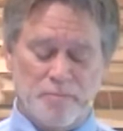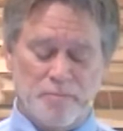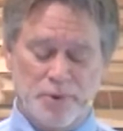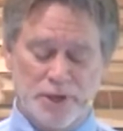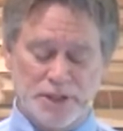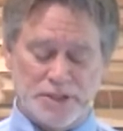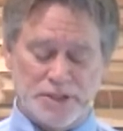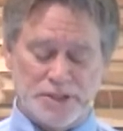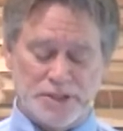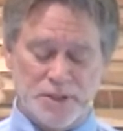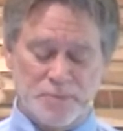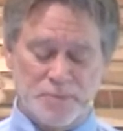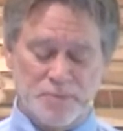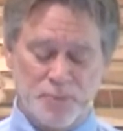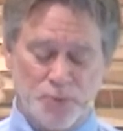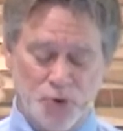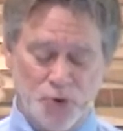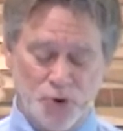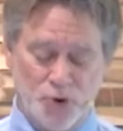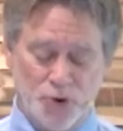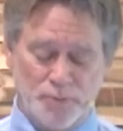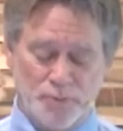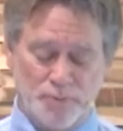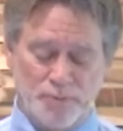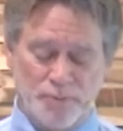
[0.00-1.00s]
but
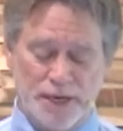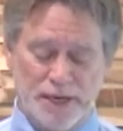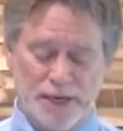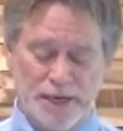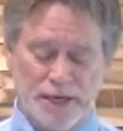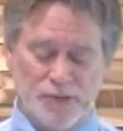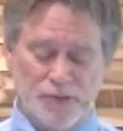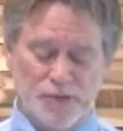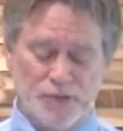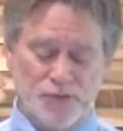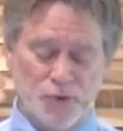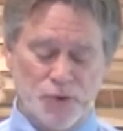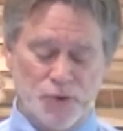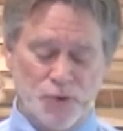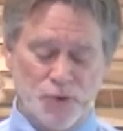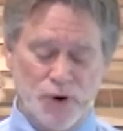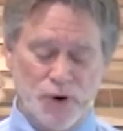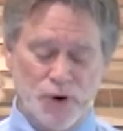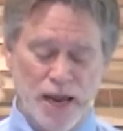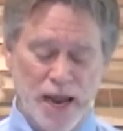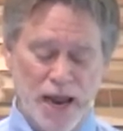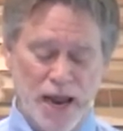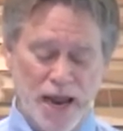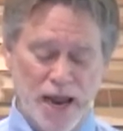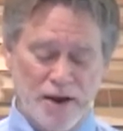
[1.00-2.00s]
support me
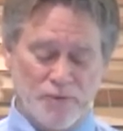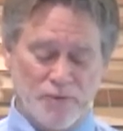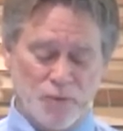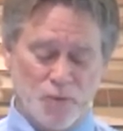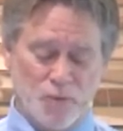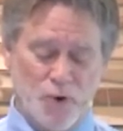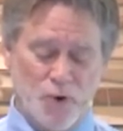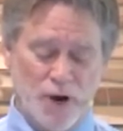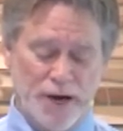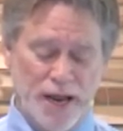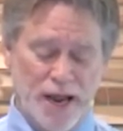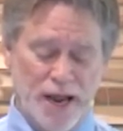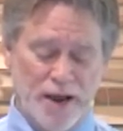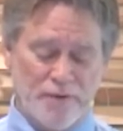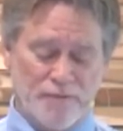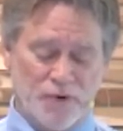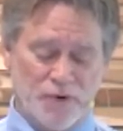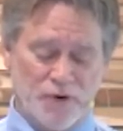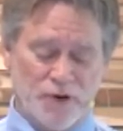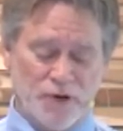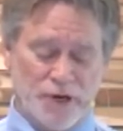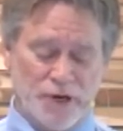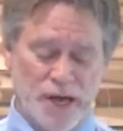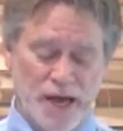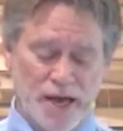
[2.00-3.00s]
through
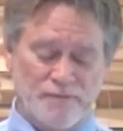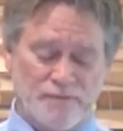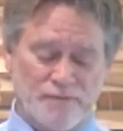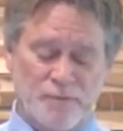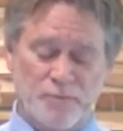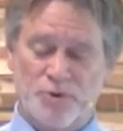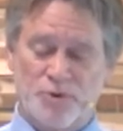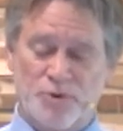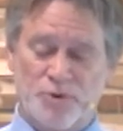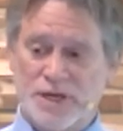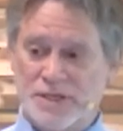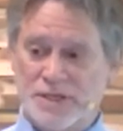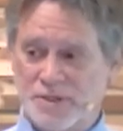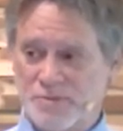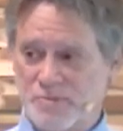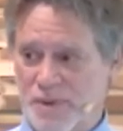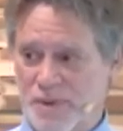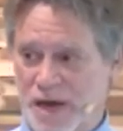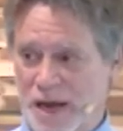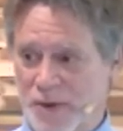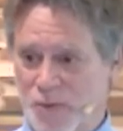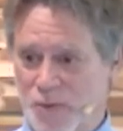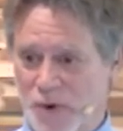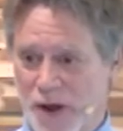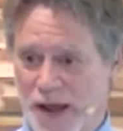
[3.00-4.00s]
whatever life brings
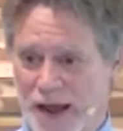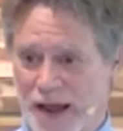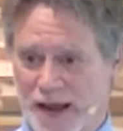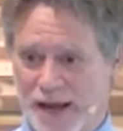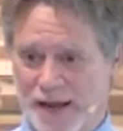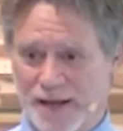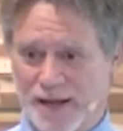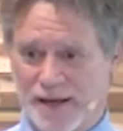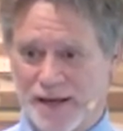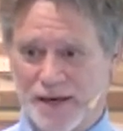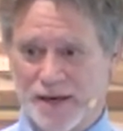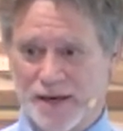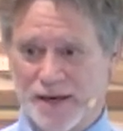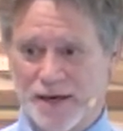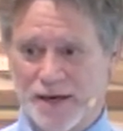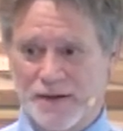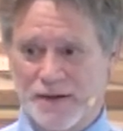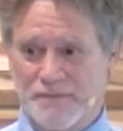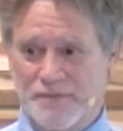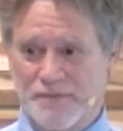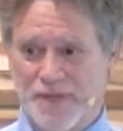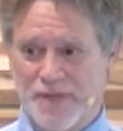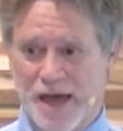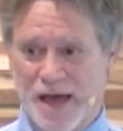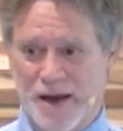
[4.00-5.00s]
my way.
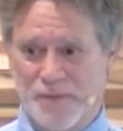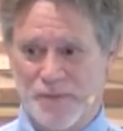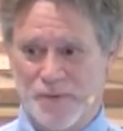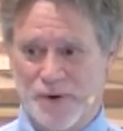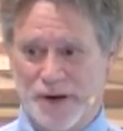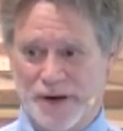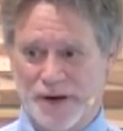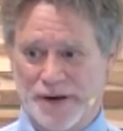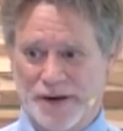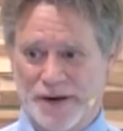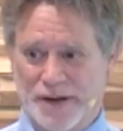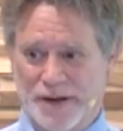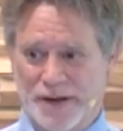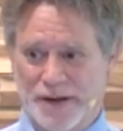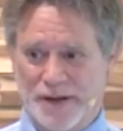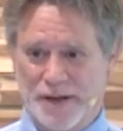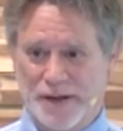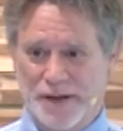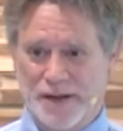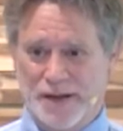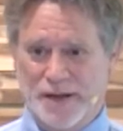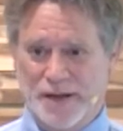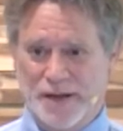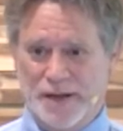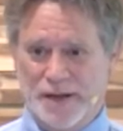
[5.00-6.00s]
love that one.
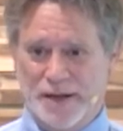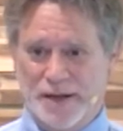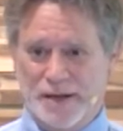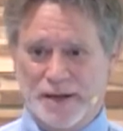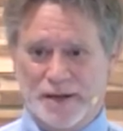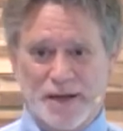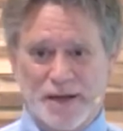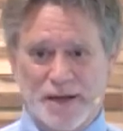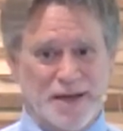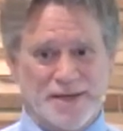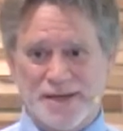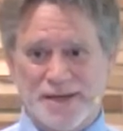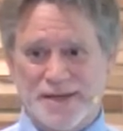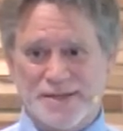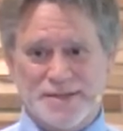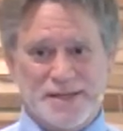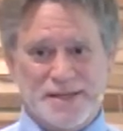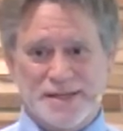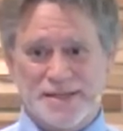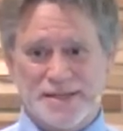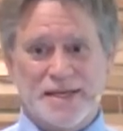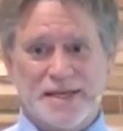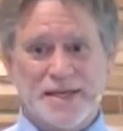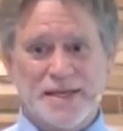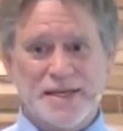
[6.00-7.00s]
God
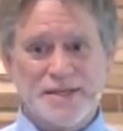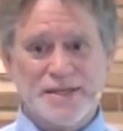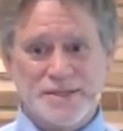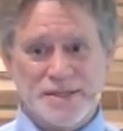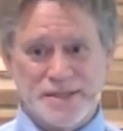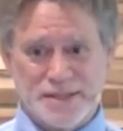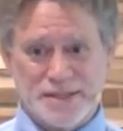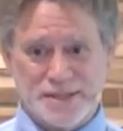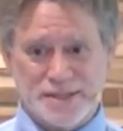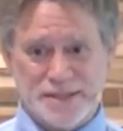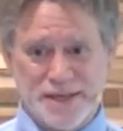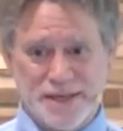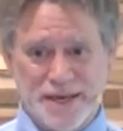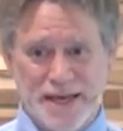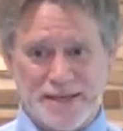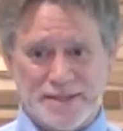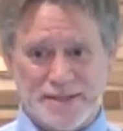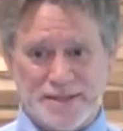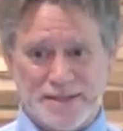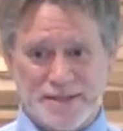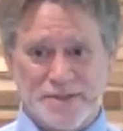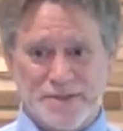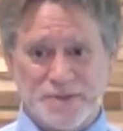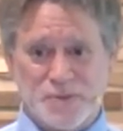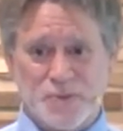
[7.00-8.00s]
doesn't teach us
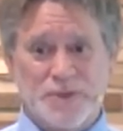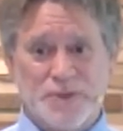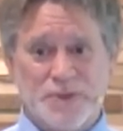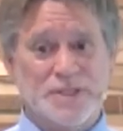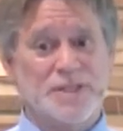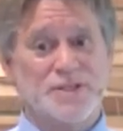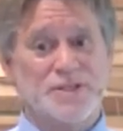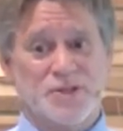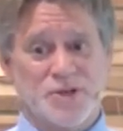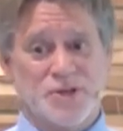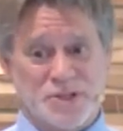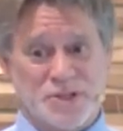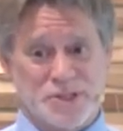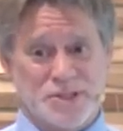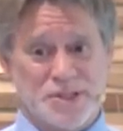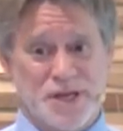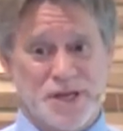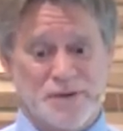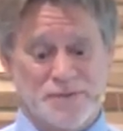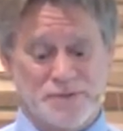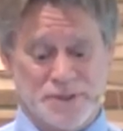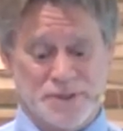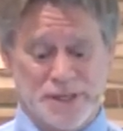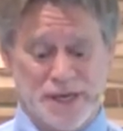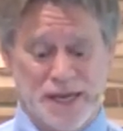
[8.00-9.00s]
lessons, we teach
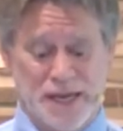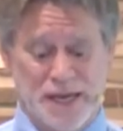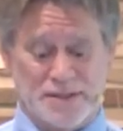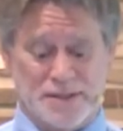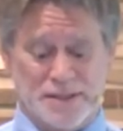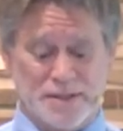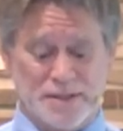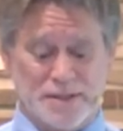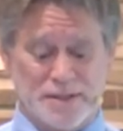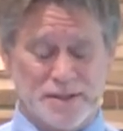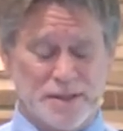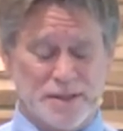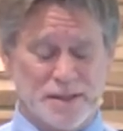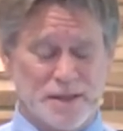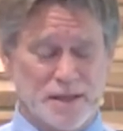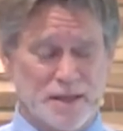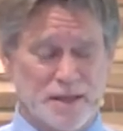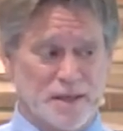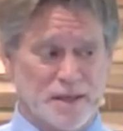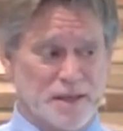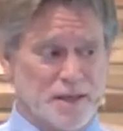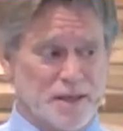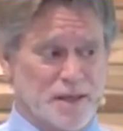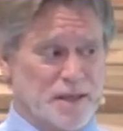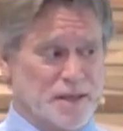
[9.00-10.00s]
ourselves lessons.
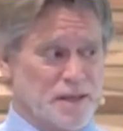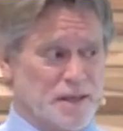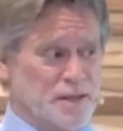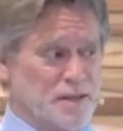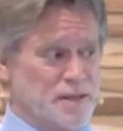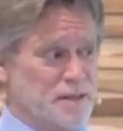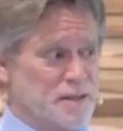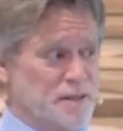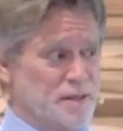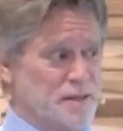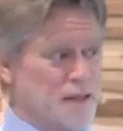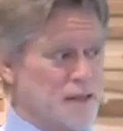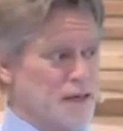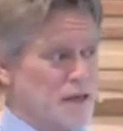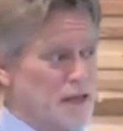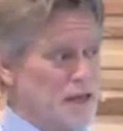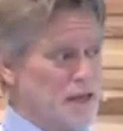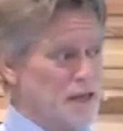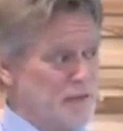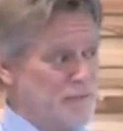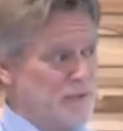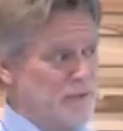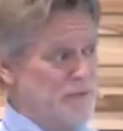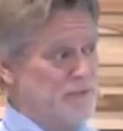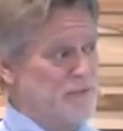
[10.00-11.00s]
The
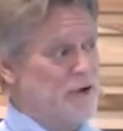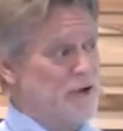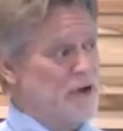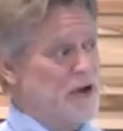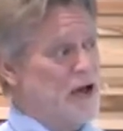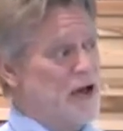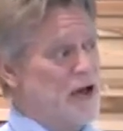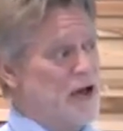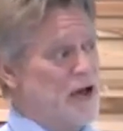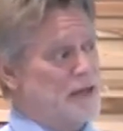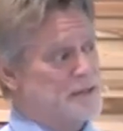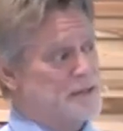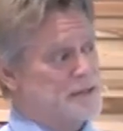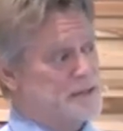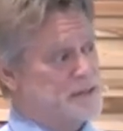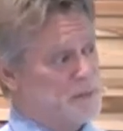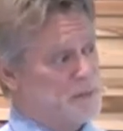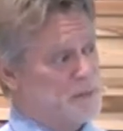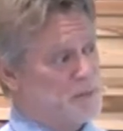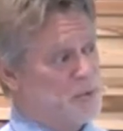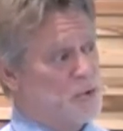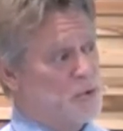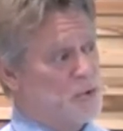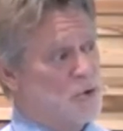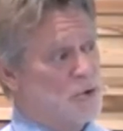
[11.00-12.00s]
love of God
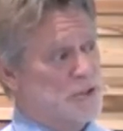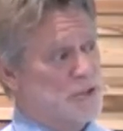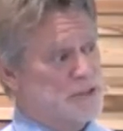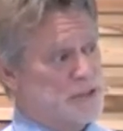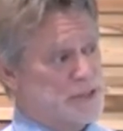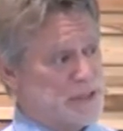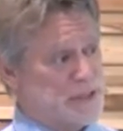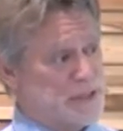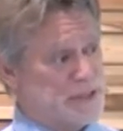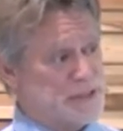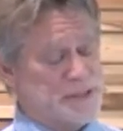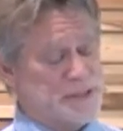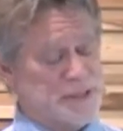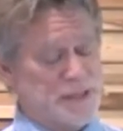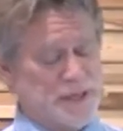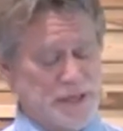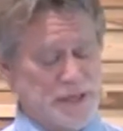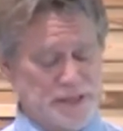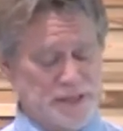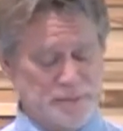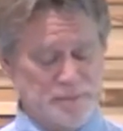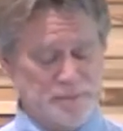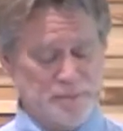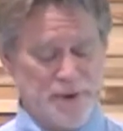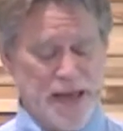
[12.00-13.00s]
supports us
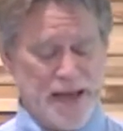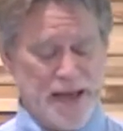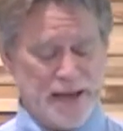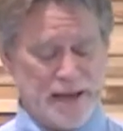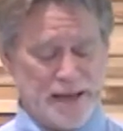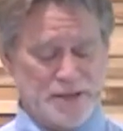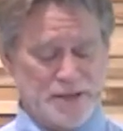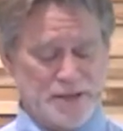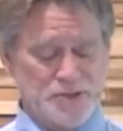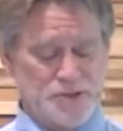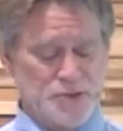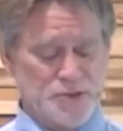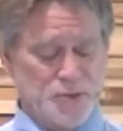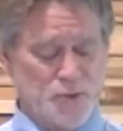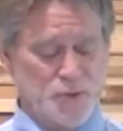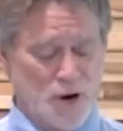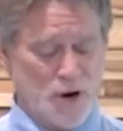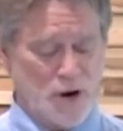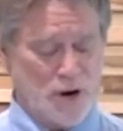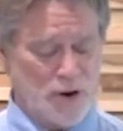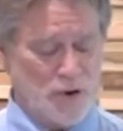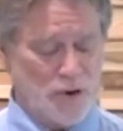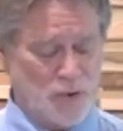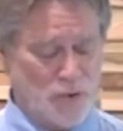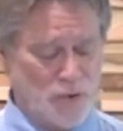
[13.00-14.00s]
in, back into
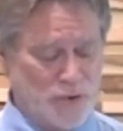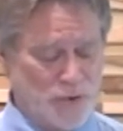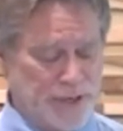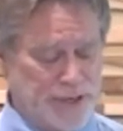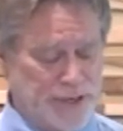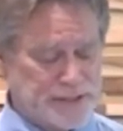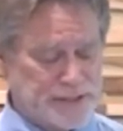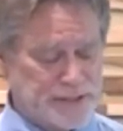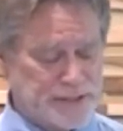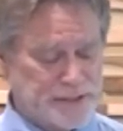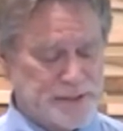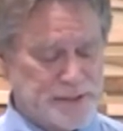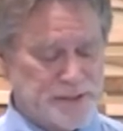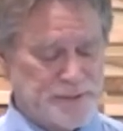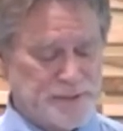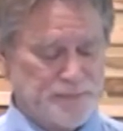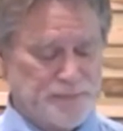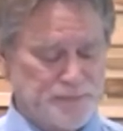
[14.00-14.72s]
our wholeness.